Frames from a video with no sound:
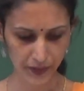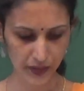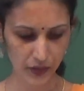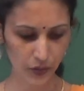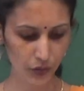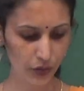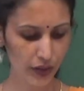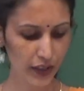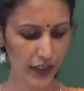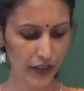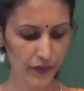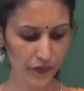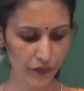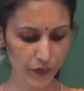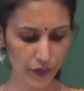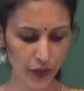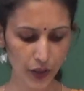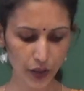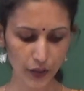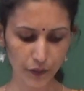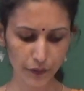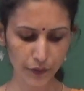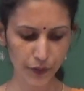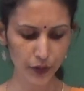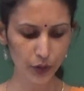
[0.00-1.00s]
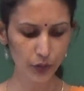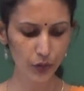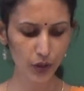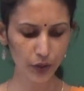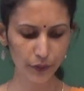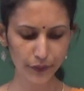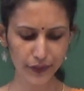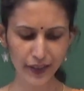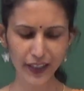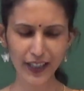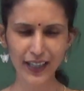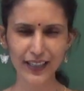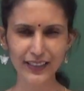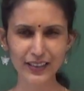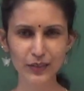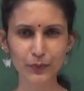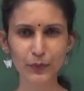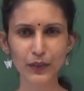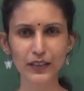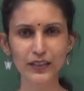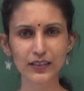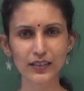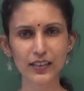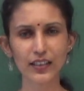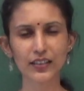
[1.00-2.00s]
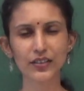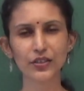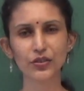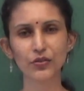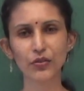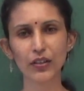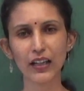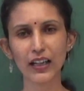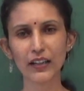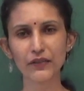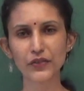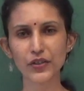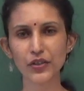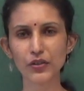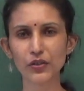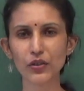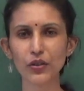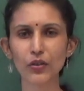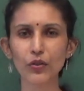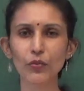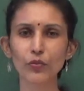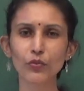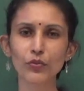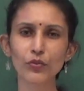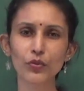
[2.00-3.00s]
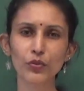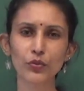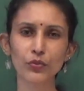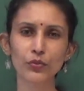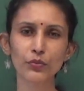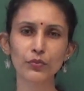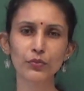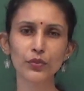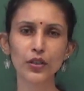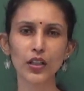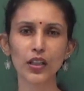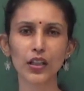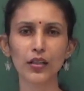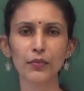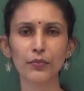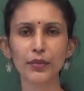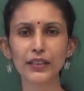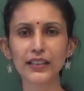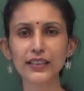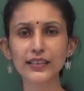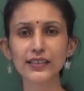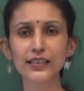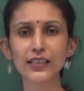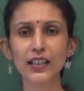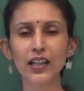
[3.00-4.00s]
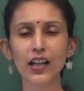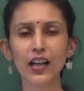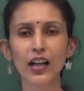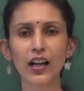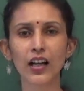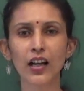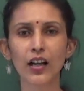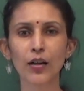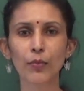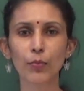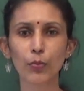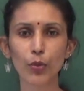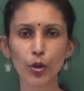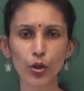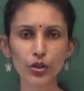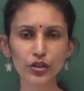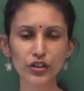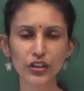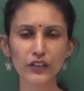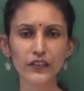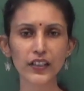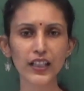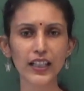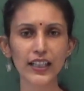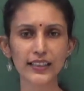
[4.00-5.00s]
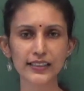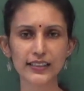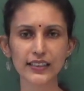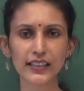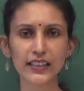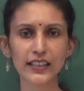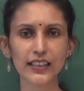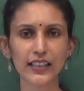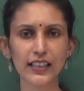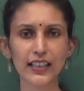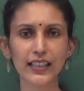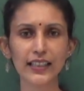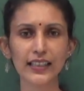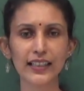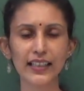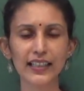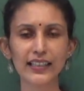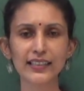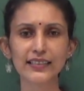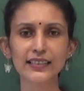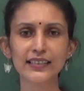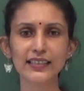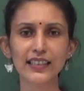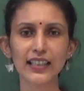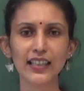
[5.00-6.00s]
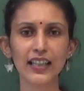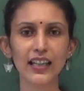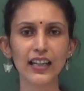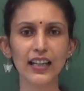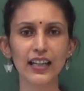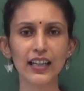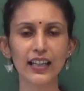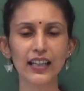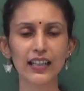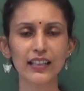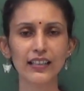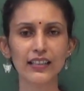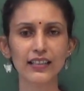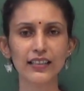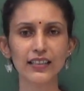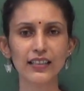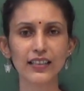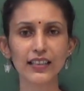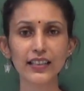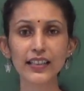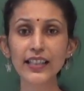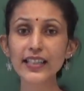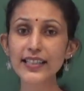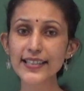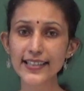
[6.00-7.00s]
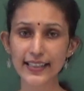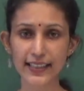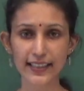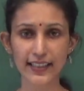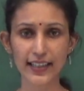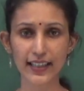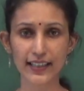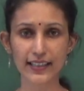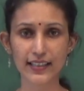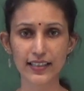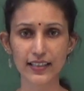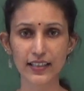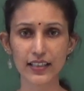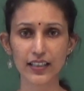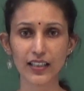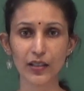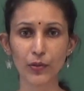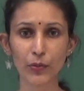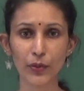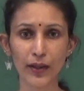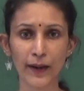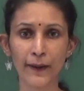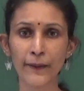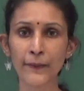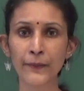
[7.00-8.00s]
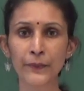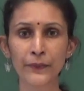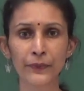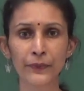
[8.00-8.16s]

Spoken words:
Only for a few of the aspects that you will have to know because most of the lesson here is interconnected in a way.